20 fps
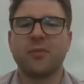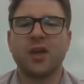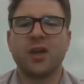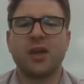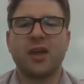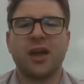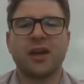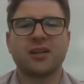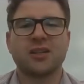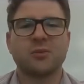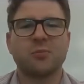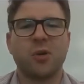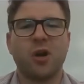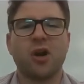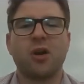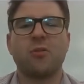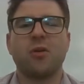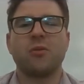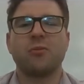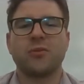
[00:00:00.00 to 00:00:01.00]

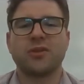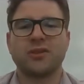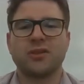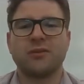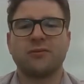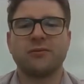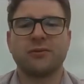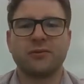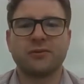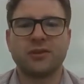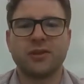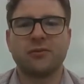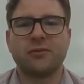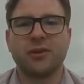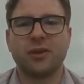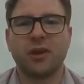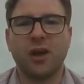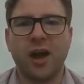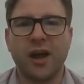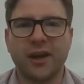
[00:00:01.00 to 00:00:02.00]
Experiment with
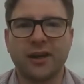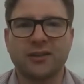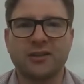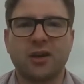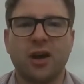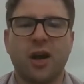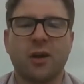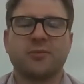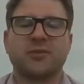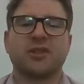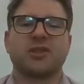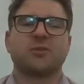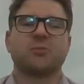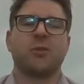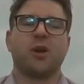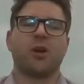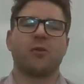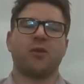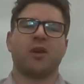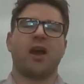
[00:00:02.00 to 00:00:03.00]
different lighting types.
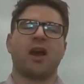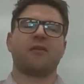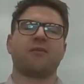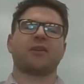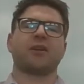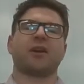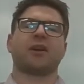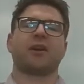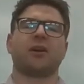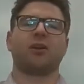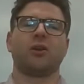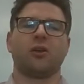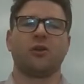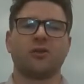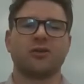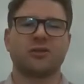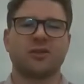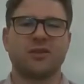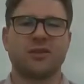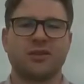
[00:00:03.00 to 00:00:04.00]
Experiment having it
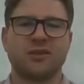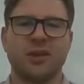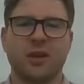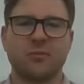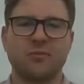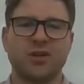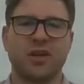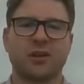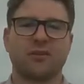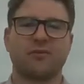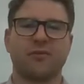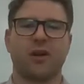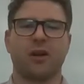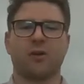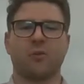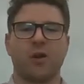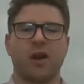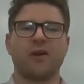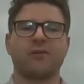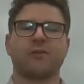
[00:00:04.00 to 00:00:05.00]
close to the subject,
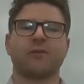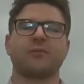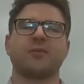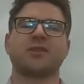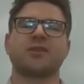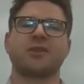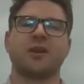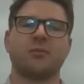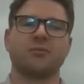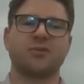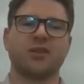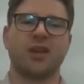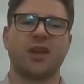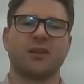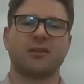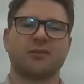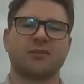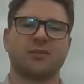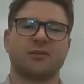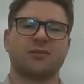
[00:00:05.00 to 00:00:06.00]
far away from the
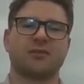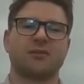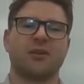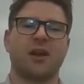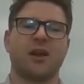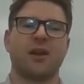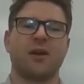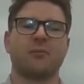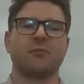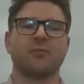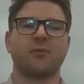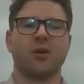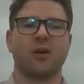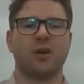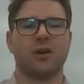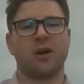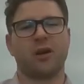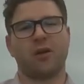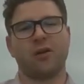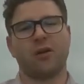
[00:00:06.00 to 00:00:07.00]
subject, on
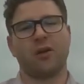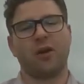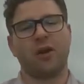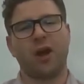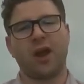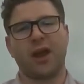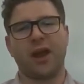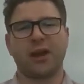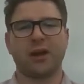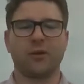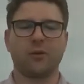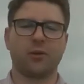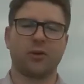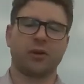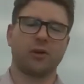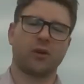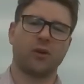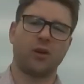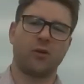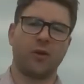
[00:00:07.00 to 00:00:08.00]
a high angle, on
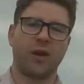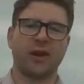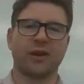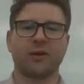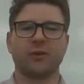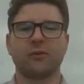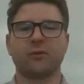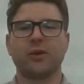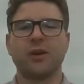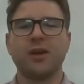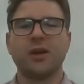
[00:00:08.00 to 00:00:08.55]
a low angle.